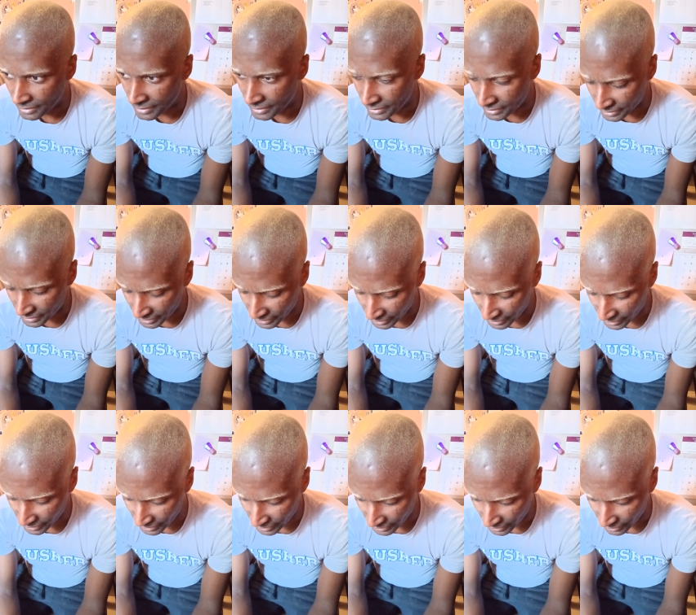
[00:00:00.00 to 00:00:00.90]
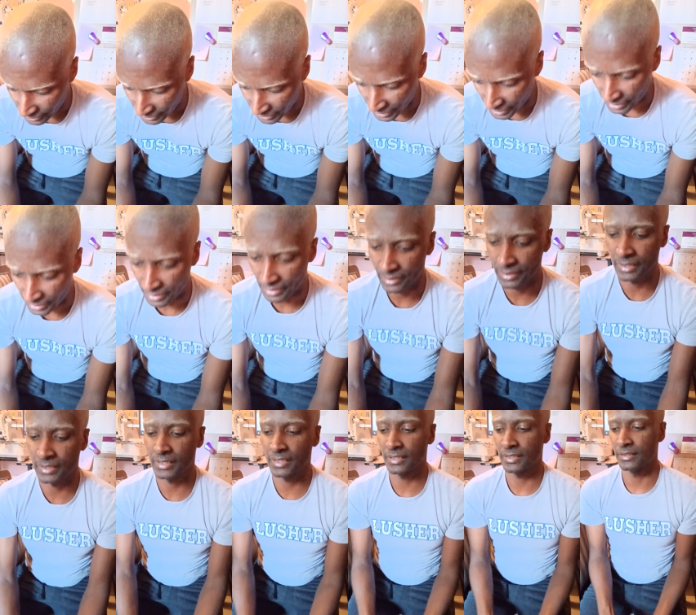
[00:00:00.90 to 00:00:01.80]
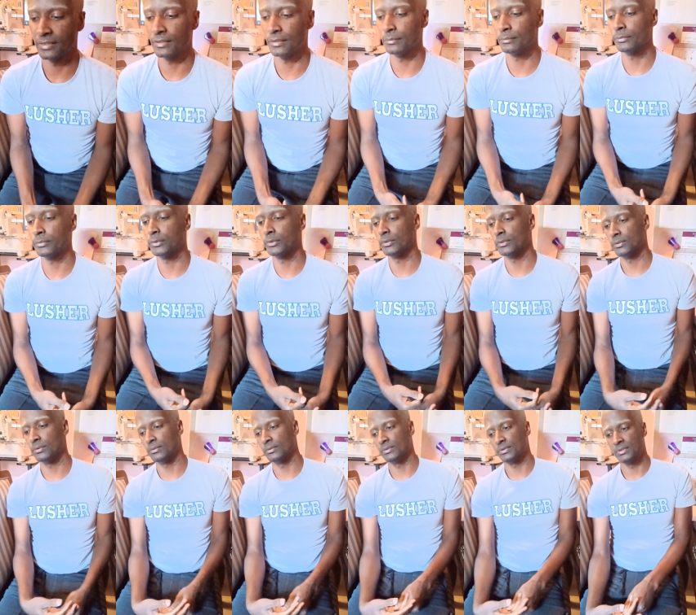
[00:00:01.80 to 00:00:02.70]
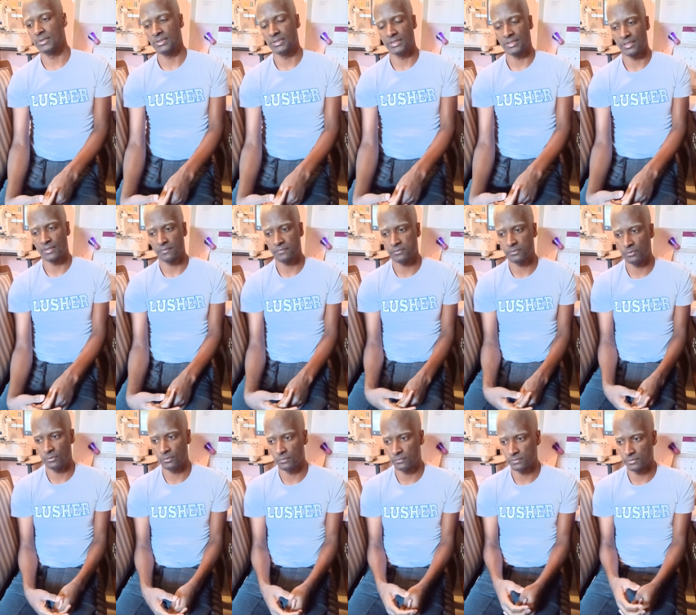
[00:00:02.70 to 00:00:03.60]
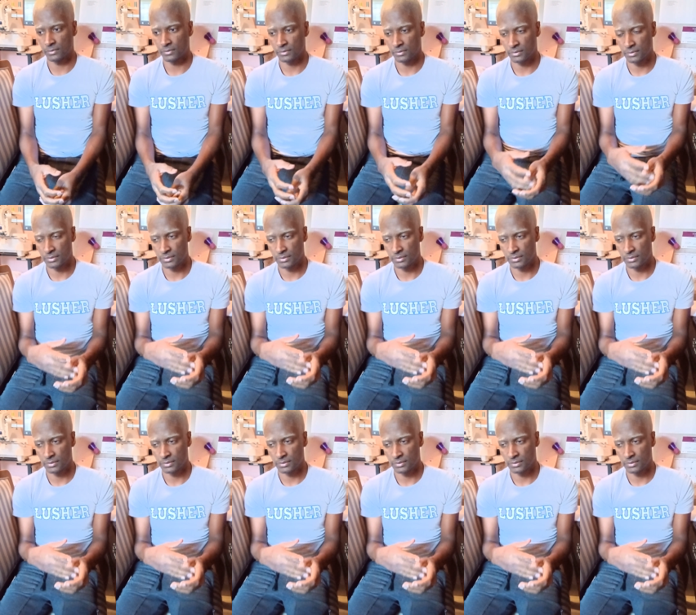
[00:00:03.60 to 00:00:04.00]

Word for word: It's good. Okay, and I got gumbo left over.